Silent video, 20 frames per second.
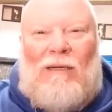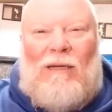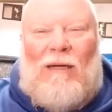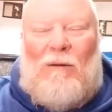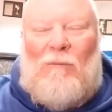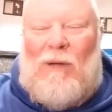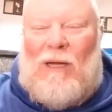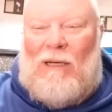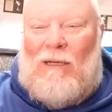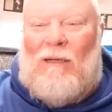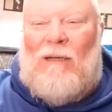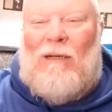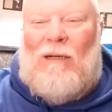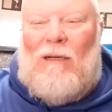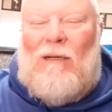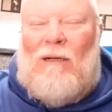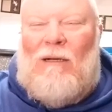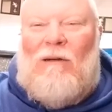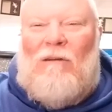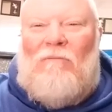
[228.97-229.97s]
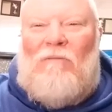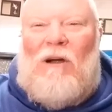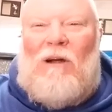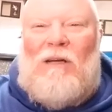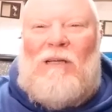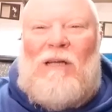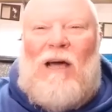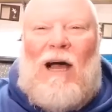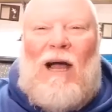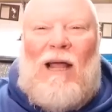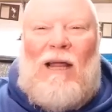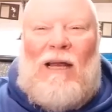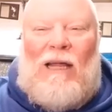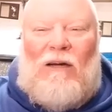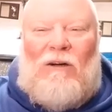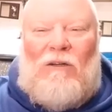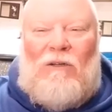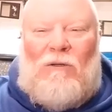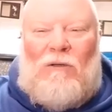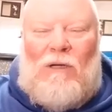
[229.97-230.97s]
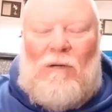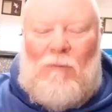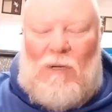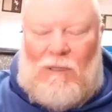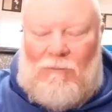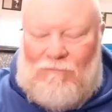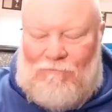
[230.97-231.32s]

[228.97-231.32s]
I mean, very tiny little limit.